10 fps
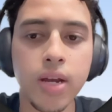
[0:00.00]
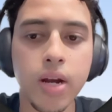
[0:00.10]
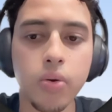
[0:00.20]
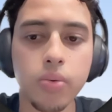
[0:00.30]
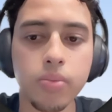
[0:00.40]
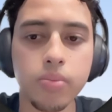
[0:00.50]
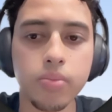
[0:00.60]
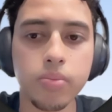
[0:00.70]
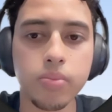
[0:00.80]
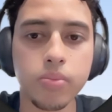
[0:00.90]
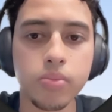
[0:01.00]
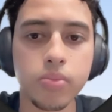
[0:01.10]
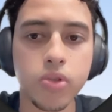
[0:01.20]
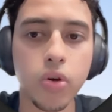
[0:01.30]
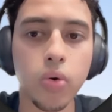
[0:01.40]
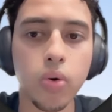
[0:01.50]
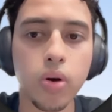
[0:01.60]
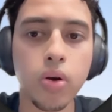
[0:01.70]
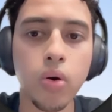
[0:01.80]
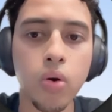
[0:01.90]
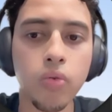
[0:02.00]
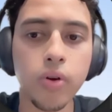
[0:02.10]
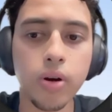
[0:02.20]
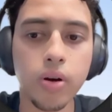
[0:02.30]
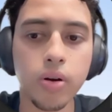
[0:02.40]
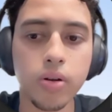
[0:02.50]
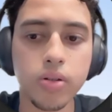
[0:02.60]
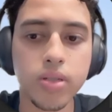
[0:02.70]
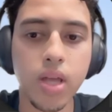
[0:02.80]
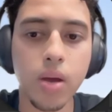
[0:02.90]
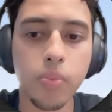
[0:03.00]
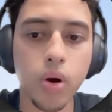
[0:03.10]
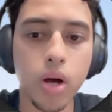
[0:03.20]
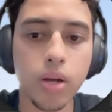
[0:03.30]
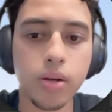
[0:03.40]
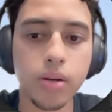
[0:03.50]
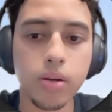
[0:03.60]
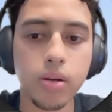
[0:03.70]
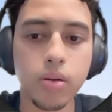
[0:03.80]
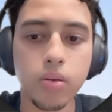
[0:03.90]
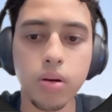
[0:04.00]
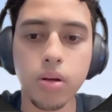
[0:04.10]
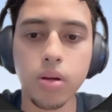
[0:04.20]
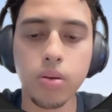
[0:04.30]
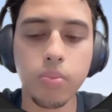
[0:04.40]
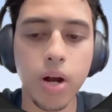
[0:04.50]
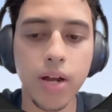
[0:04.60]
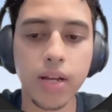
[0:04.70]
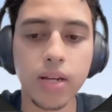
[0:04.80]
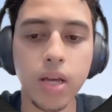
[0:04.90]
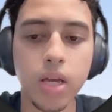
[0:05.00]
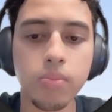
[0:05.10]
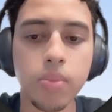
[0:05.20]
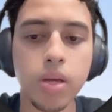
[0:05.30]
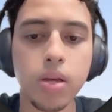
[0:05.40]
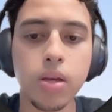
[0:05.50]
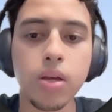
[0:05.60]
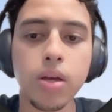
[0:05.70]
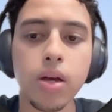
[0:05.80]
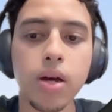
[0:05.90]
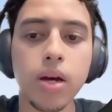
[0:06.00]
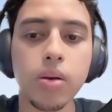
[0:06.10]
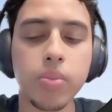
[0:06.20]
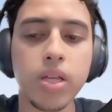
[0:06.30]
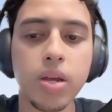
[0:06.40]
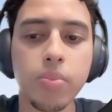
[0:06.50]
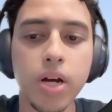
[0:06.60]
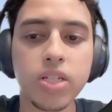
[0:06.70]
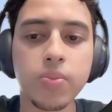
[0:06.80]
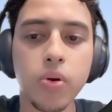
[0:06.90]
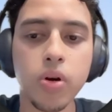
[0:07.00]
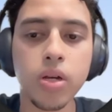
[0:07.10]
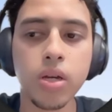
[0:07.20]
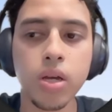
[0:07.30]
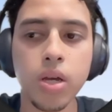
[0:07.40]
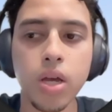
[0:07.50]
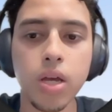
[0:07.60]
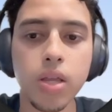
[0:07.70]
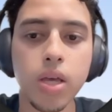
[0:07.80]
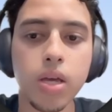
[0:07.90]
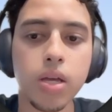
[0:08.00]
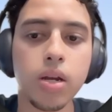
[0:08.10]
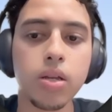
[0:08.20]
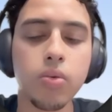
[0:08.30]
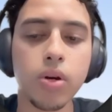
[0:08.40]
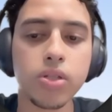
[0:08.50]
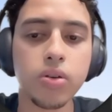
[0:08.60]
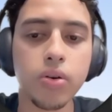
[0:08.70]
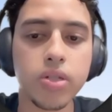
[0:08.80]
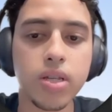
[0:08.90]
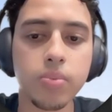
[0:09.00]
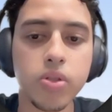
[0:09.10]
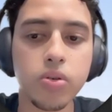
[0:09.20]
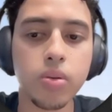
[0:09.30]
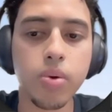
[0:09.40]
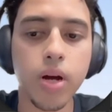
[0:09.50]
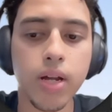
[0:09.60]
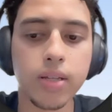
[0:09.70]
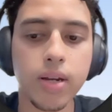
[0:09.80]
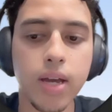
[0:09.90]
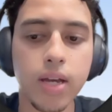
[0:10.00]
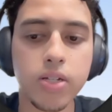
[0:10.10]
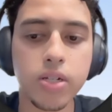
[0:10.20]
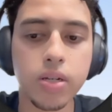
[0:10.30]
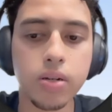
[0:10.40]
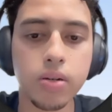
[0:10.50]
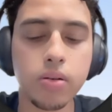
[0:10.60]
it out. So go over step 1, product name, and then price point. And then you want to go to step 2, the product in action,